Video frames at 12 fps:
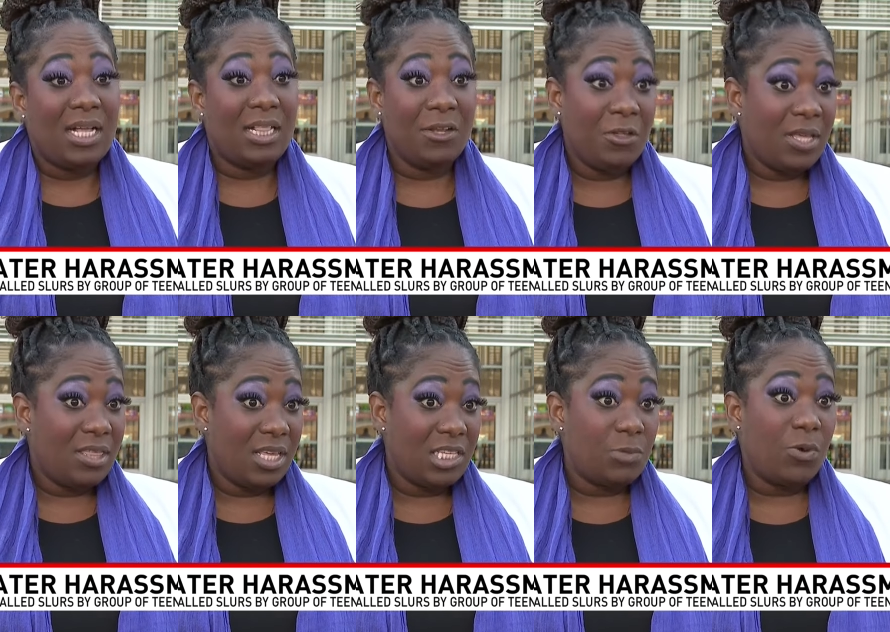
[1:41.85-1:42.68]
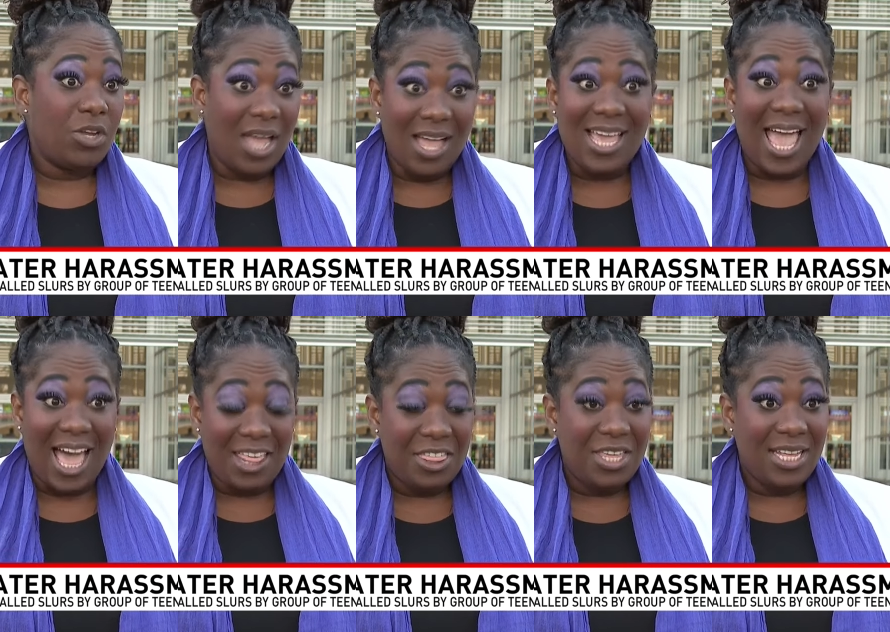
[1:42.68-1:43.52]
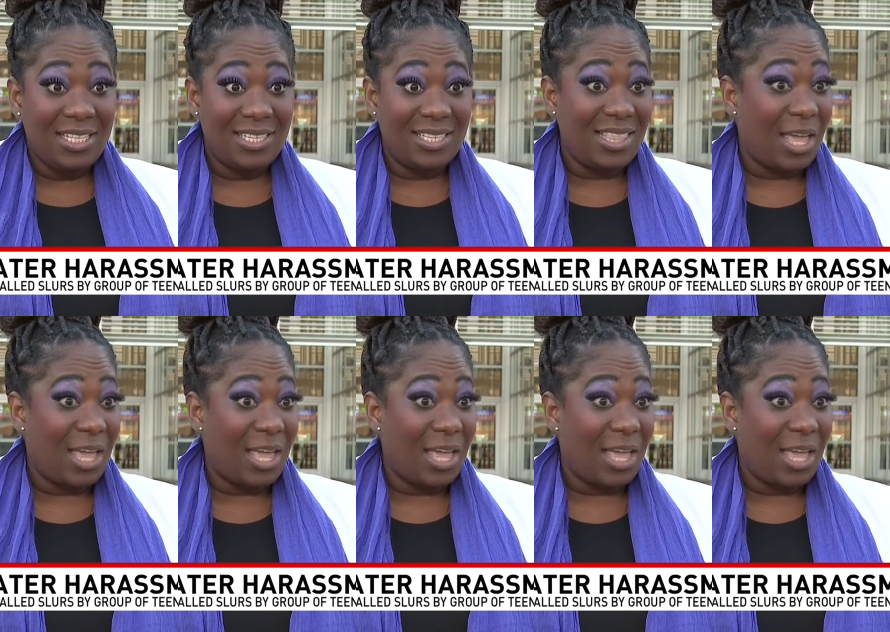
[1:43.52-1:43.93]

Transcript: clearly these were young athletes.